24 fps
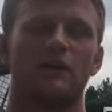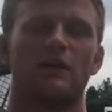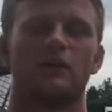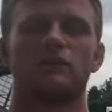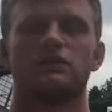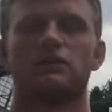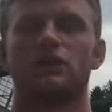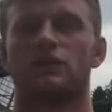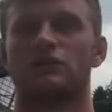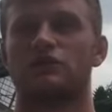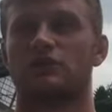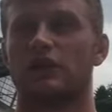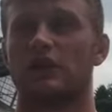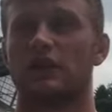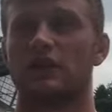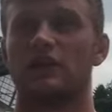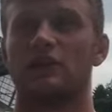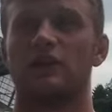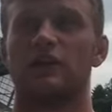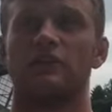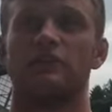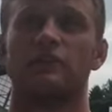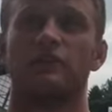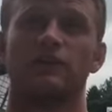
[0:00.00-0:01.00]
So it was really
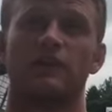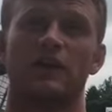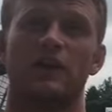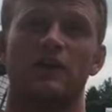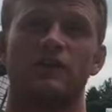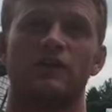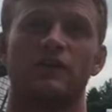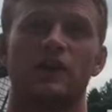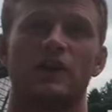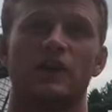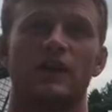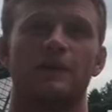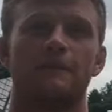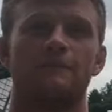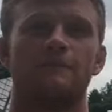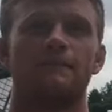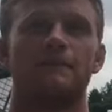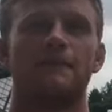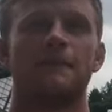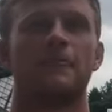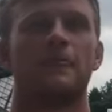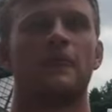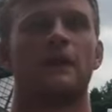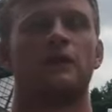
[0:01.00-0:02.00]
good. And then third year,
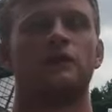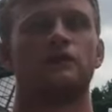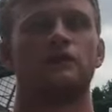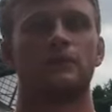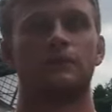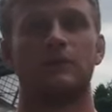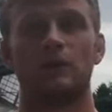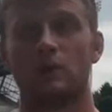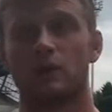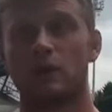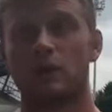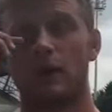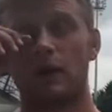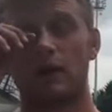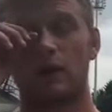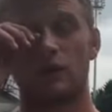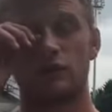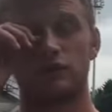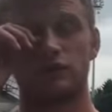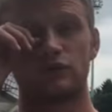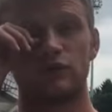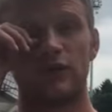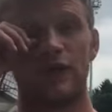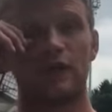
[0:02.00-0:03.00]
obviously put quite a lot
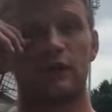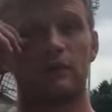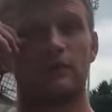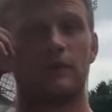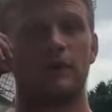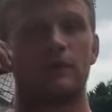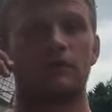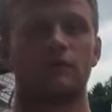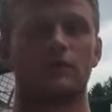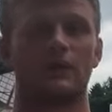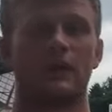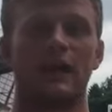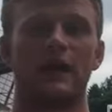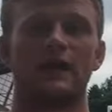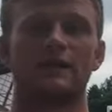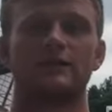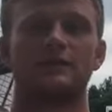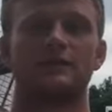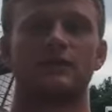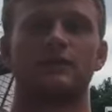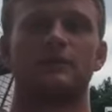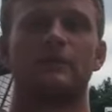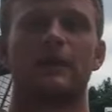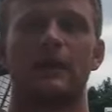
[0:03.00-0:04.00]
of strain on me
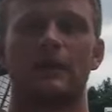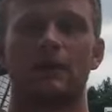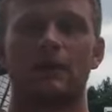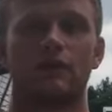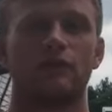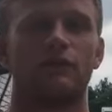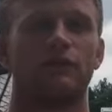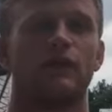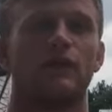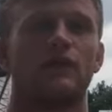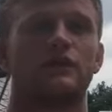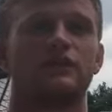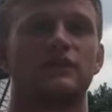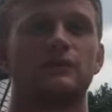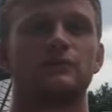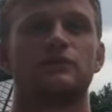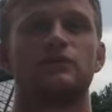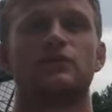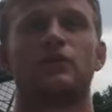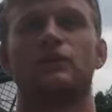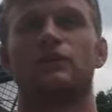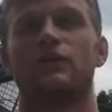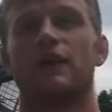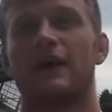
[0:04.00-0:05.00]
regards to getting a lot of first team
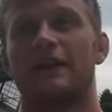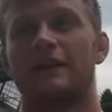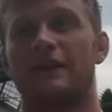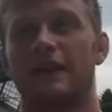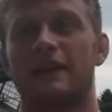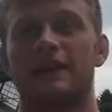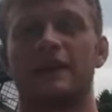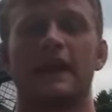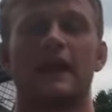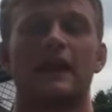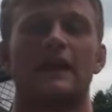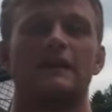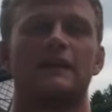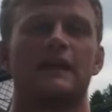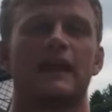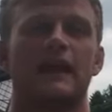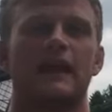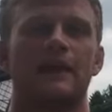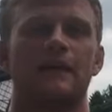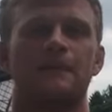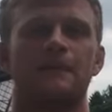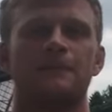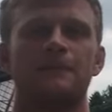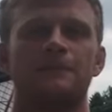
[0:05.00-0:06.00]
stuff and then getting
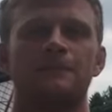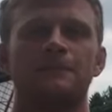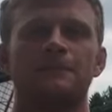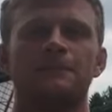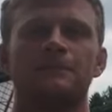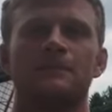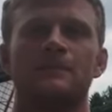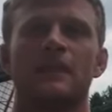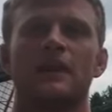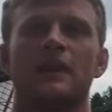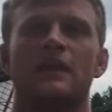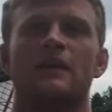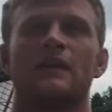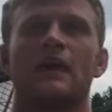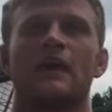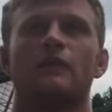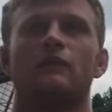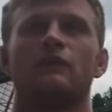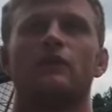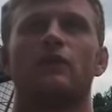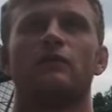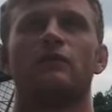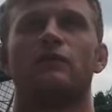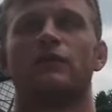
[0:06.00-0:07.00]
that
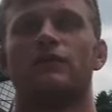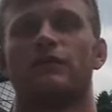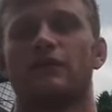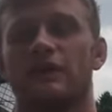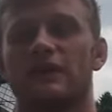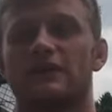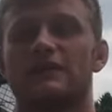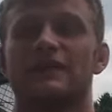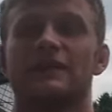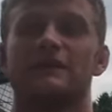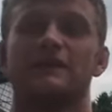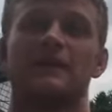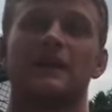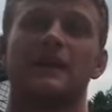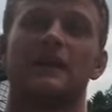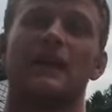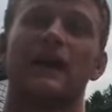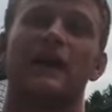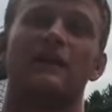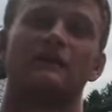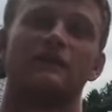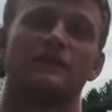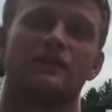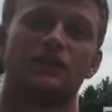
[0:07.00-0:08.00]
involvement with first team and then
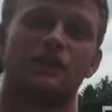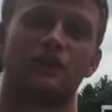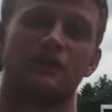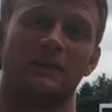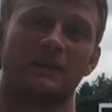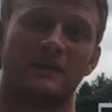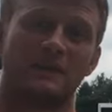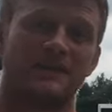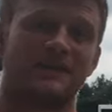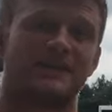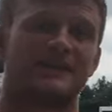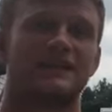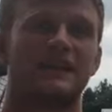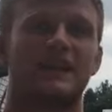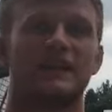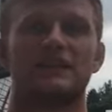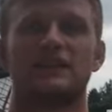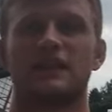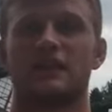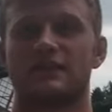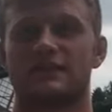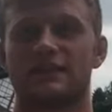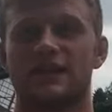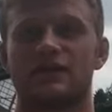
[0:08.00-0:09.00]
having to do my
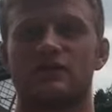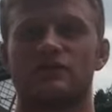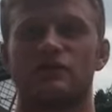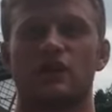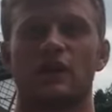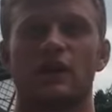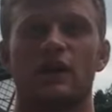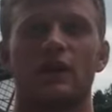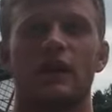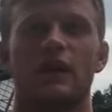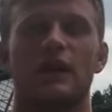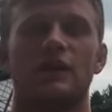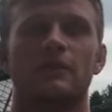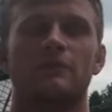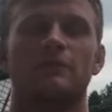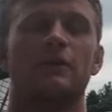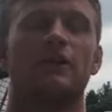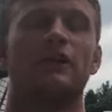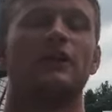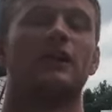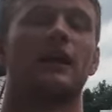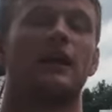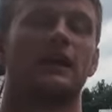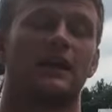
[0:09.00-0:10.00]
dissertation, etc. But
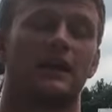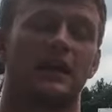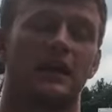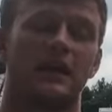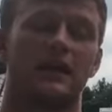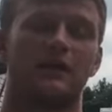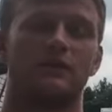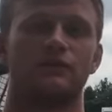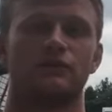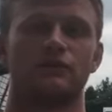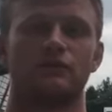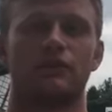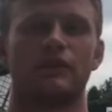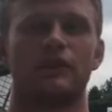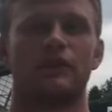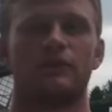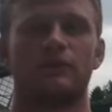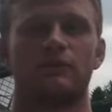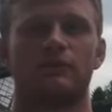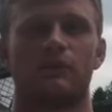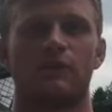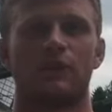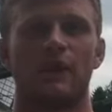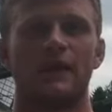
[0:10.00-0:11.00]
it was a really
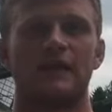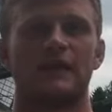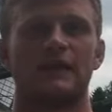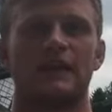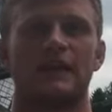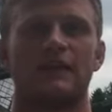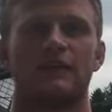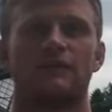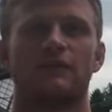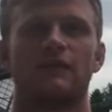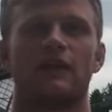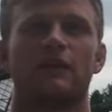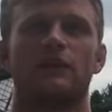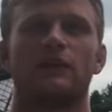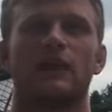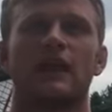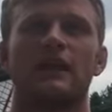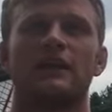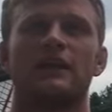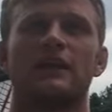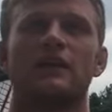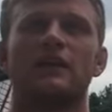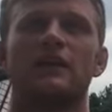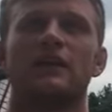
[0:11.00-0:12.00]
good break, and it felt
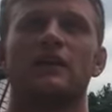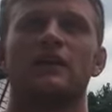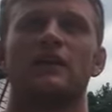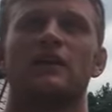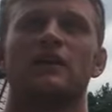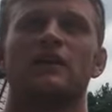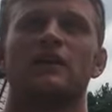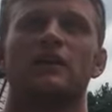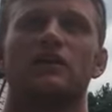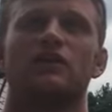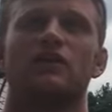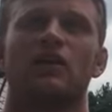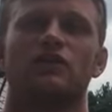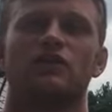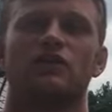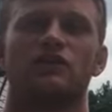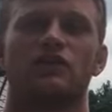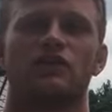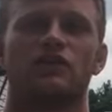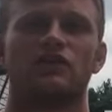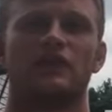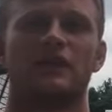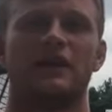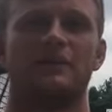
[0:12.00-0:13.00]
like you're not
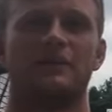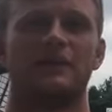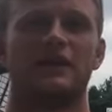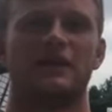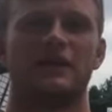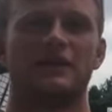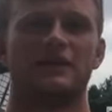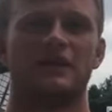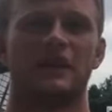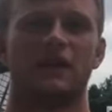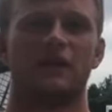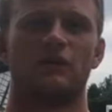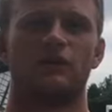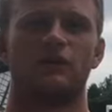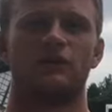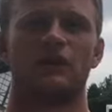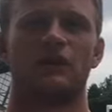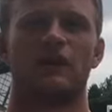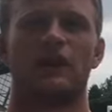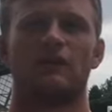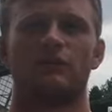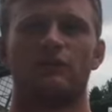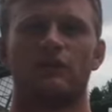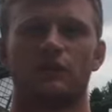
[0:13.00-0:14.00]
just limiting yourself to
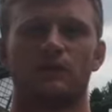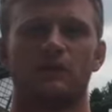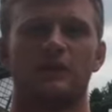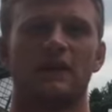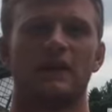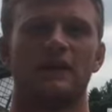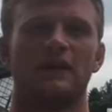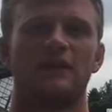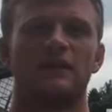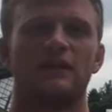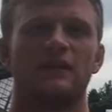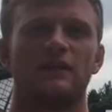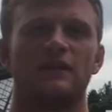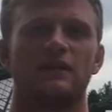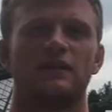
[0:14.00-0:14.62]
that rugby.